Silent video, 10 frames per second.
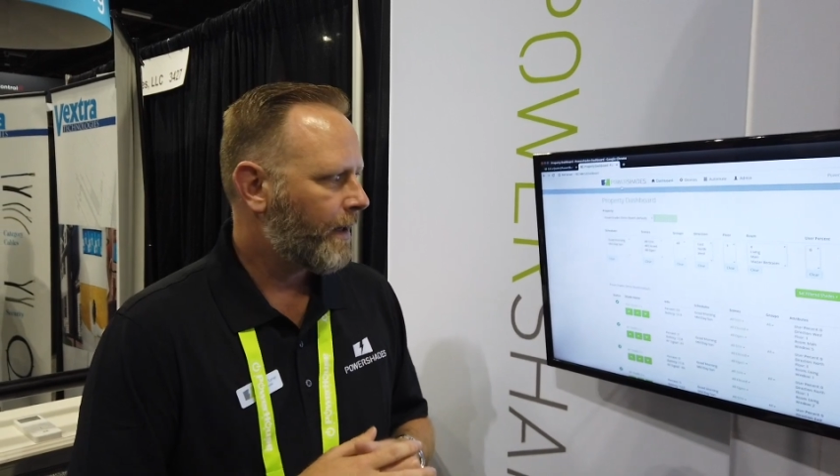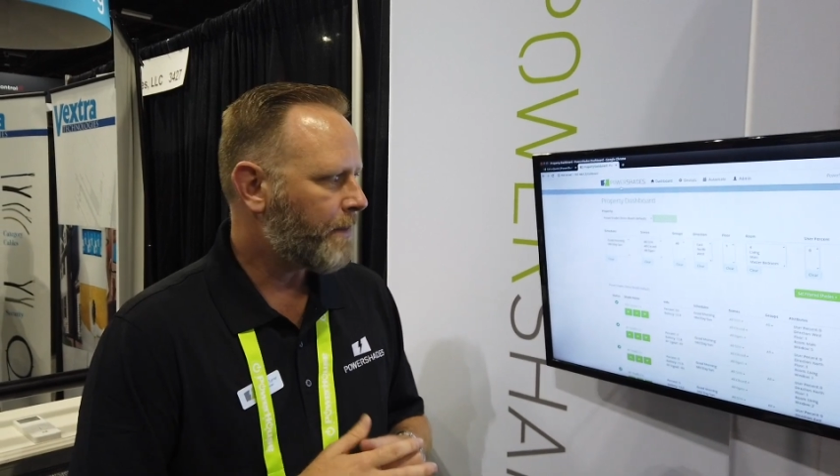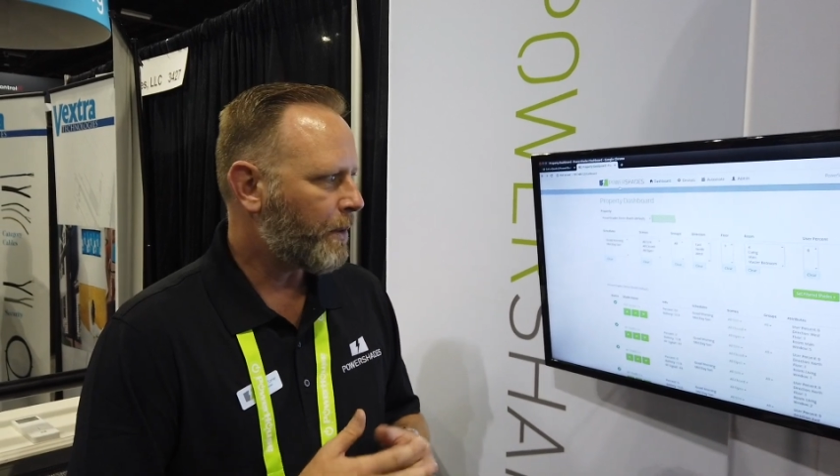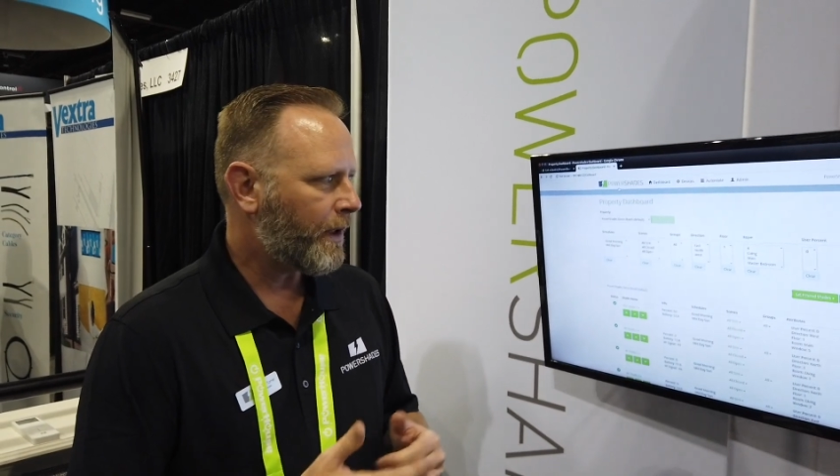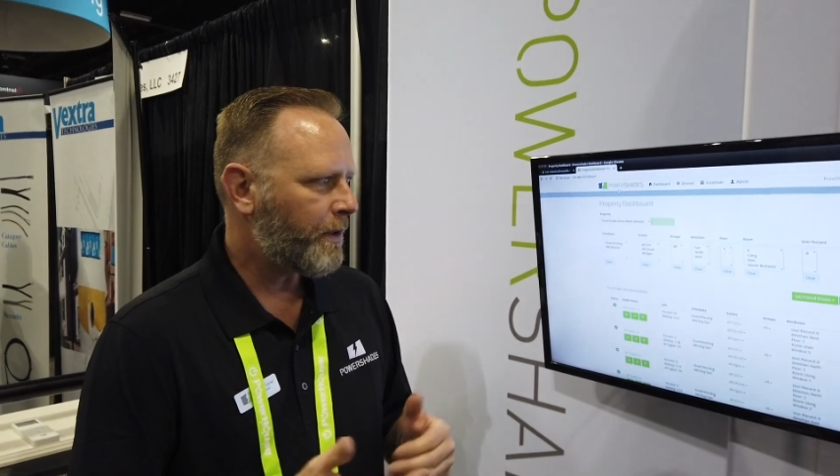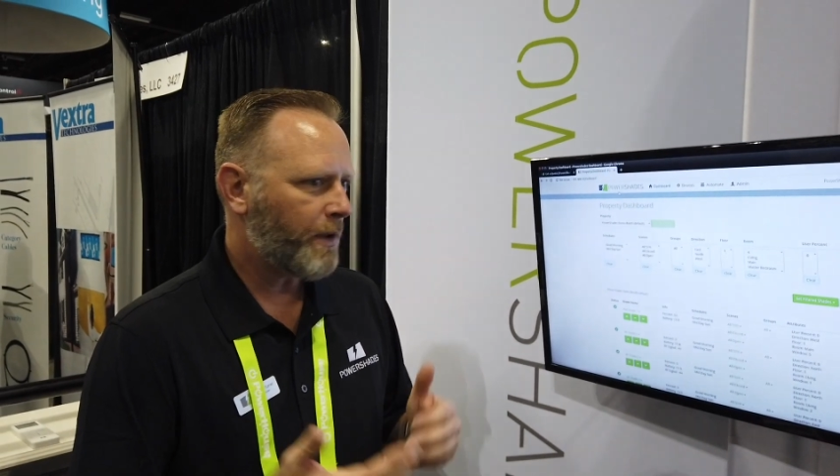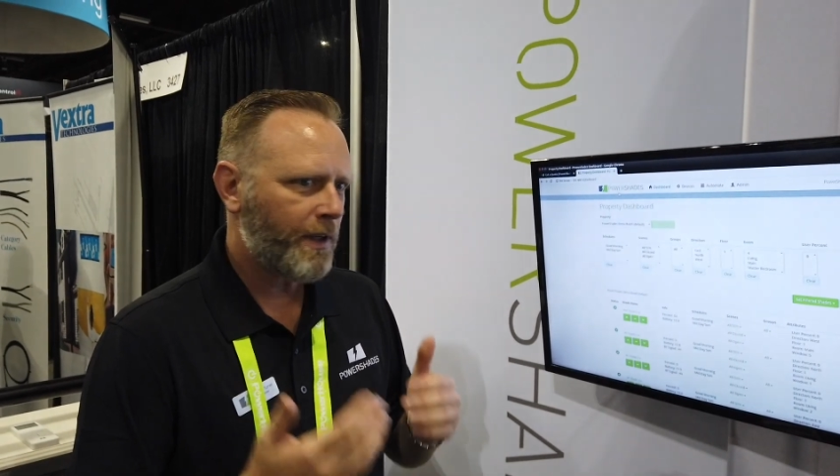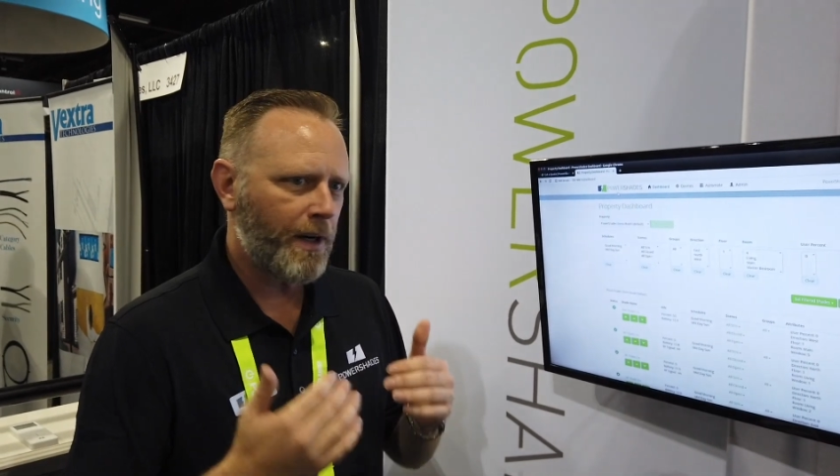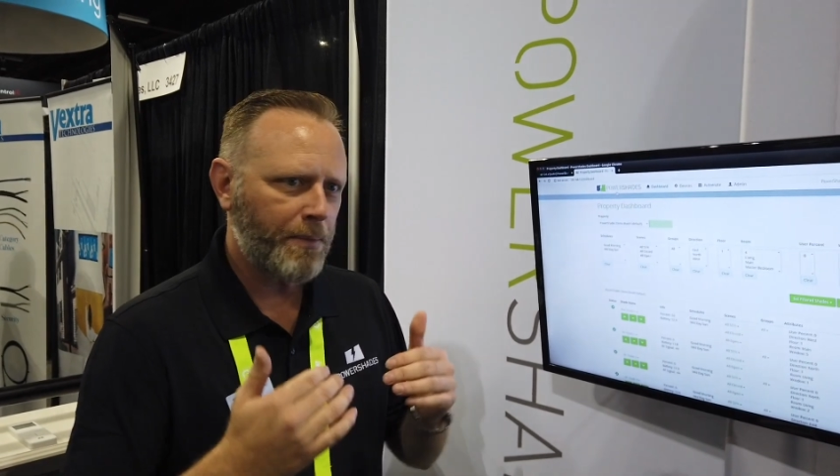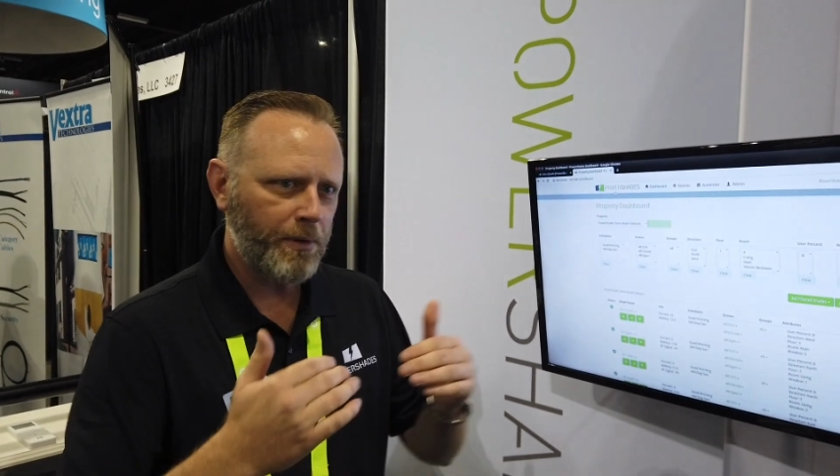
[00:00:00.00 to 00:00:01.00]
But we do a
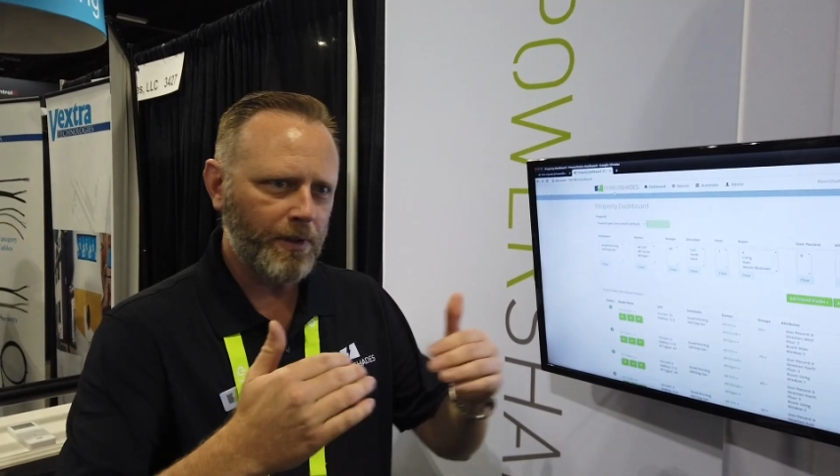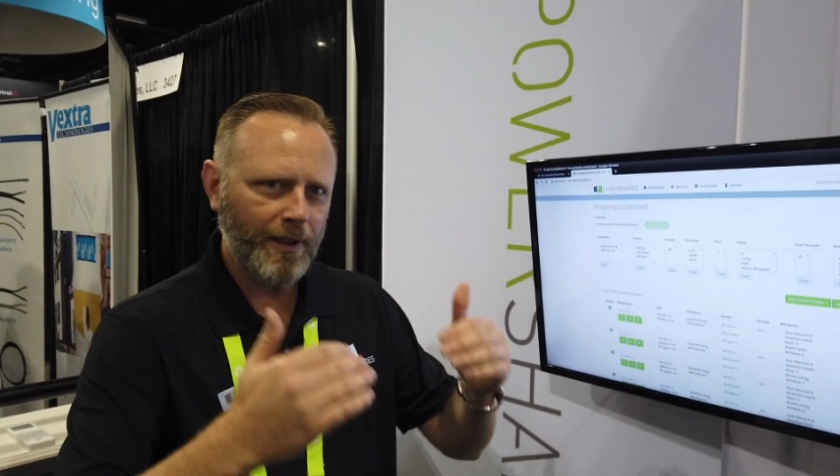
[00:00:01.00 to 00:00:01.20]
couple